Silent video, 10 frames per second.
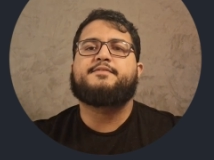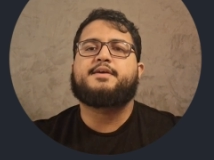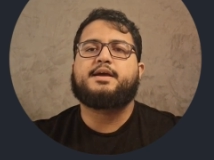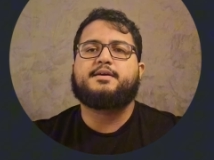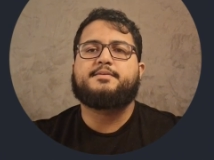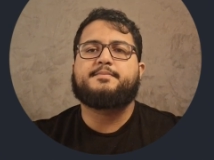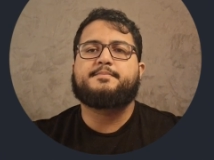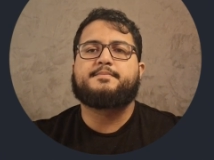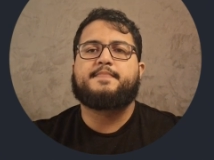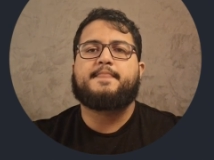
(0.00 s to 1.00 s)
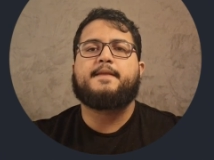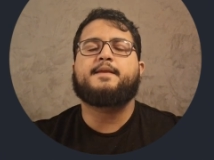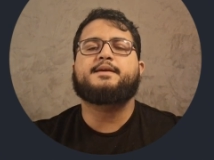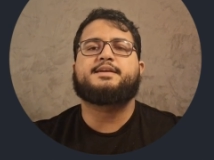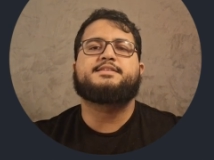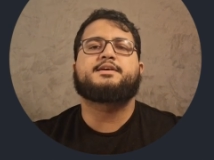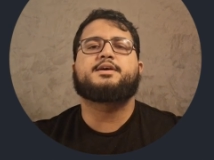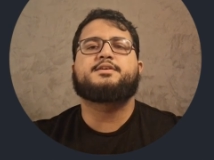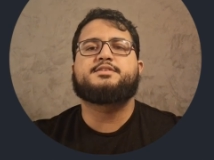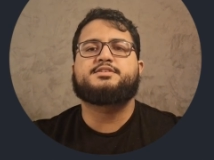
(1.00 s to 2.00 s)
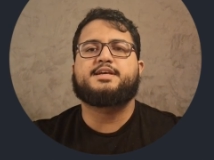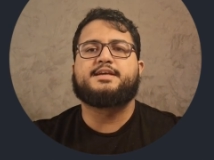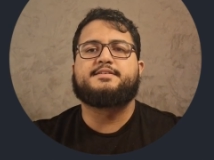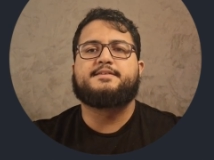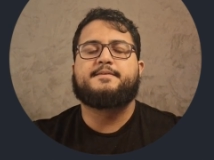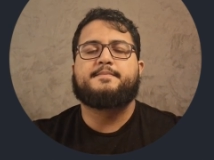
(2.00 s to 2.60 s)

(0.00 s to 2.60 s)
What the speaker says: file is the cursor chat.